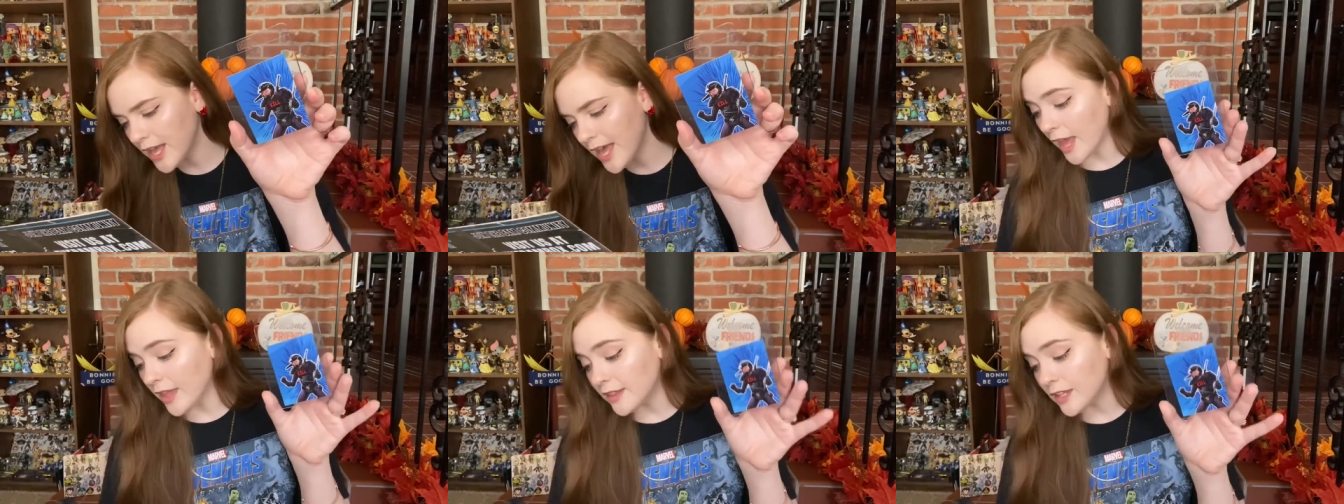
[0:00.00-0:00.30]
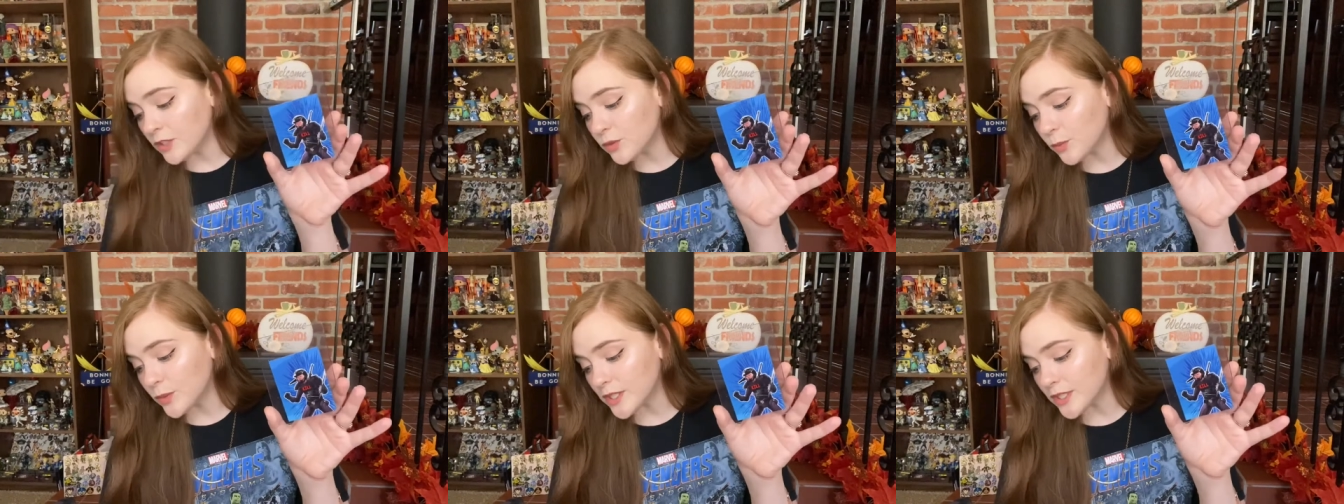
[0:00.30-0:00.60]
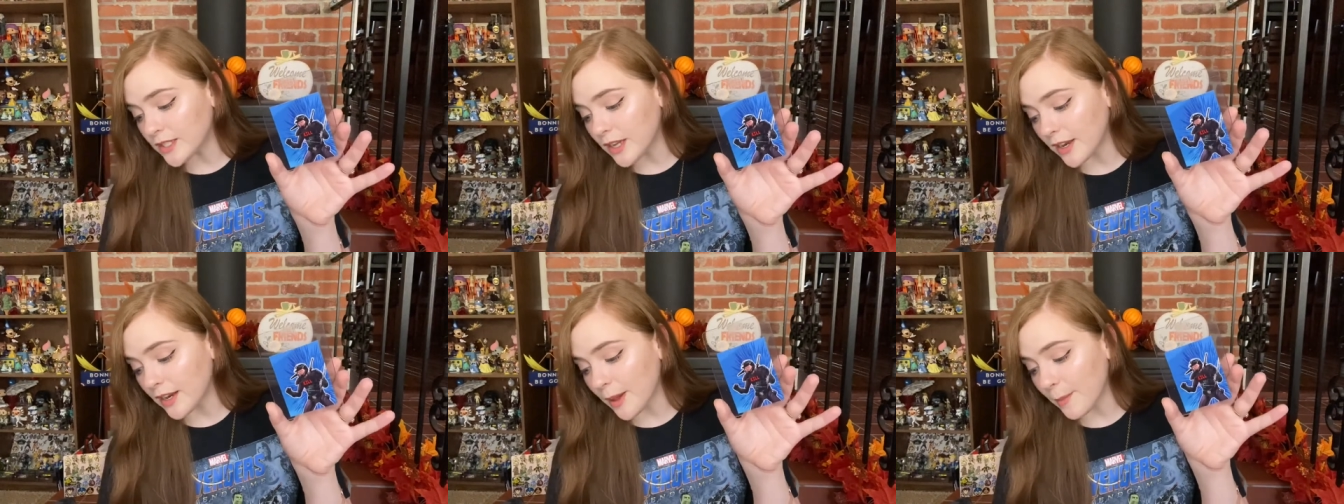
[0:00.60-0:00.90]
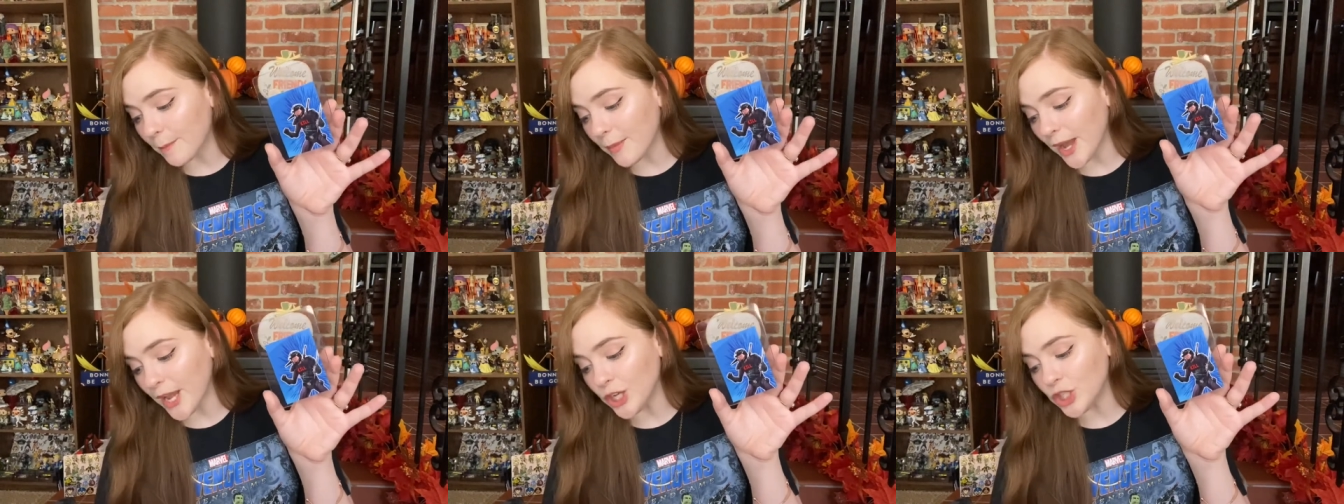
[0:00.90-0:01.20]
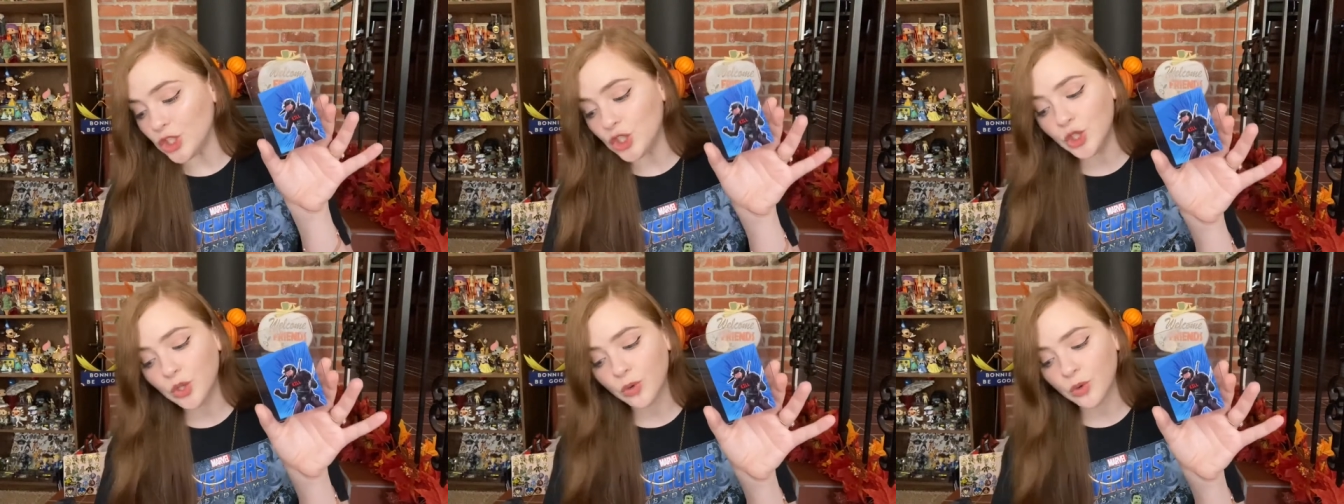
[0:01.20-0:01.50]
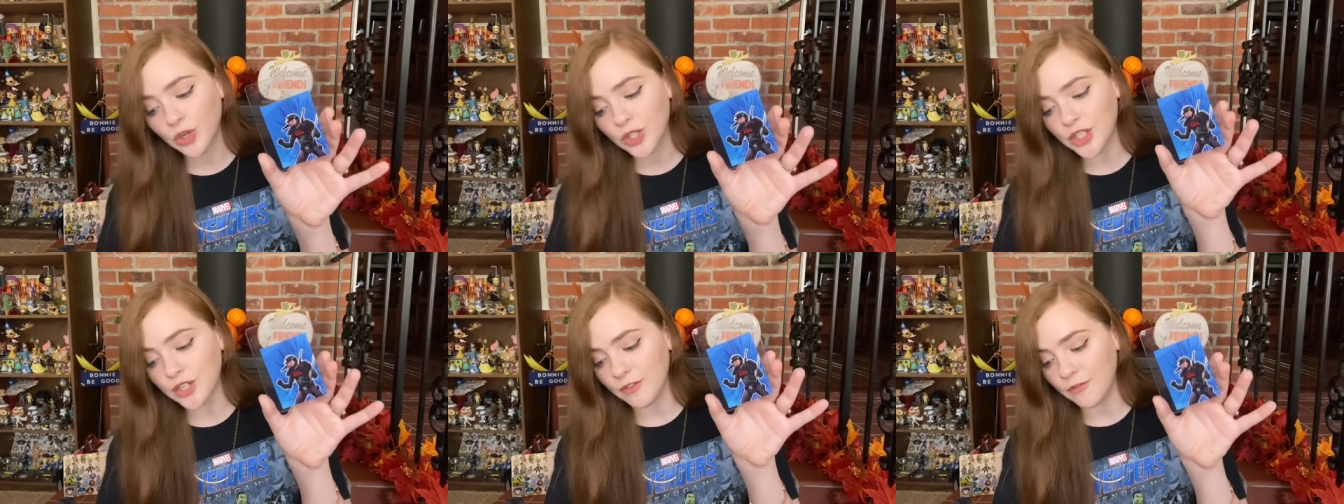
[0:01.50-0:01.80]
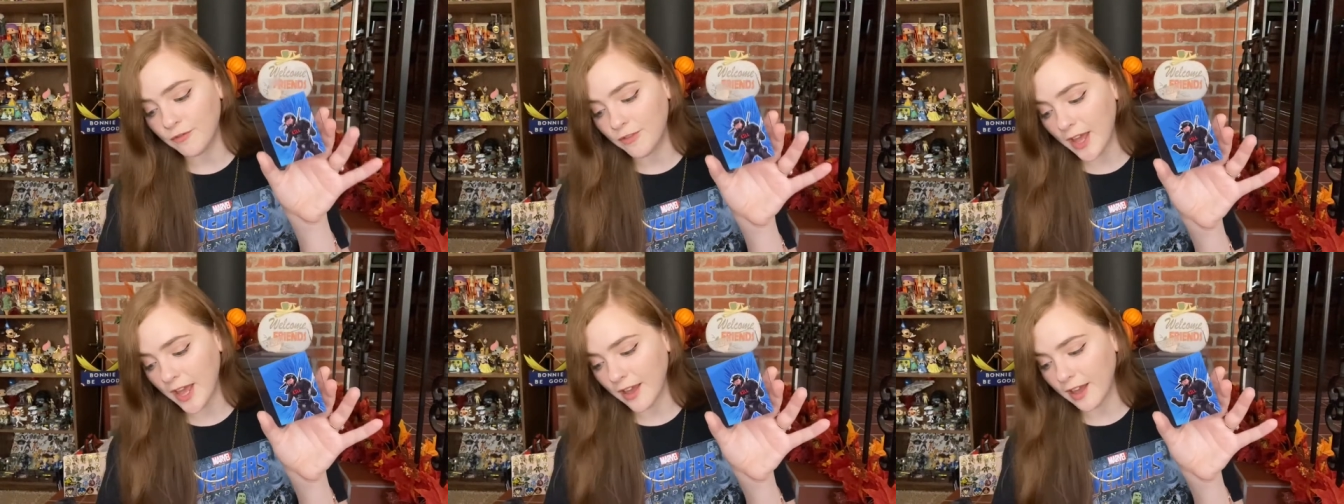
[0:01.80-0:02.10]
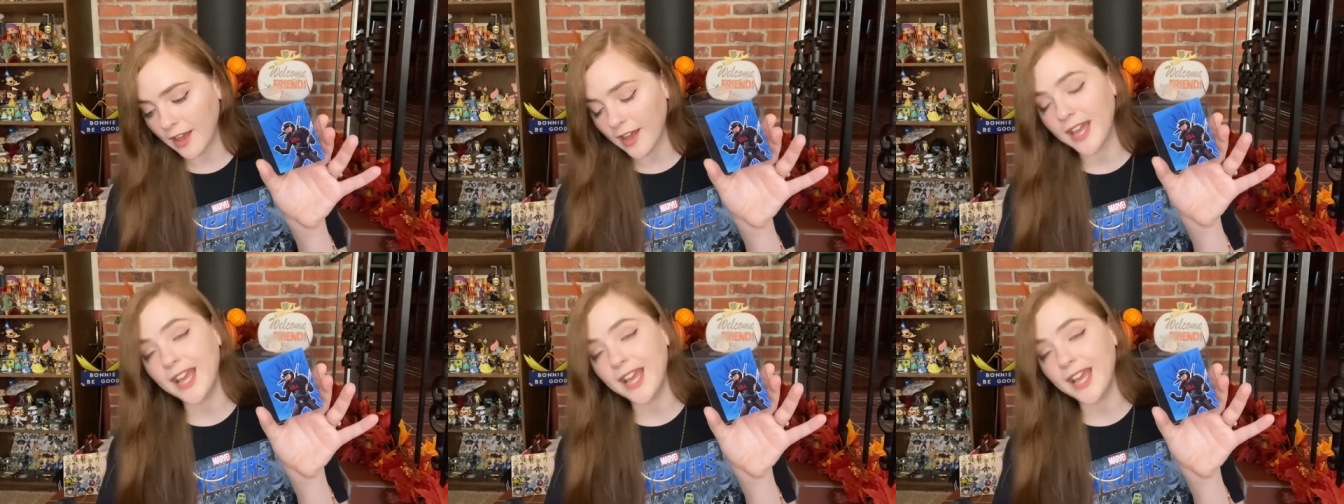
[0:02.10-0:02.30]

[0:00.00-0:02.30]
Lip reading: And this was done by George Vega.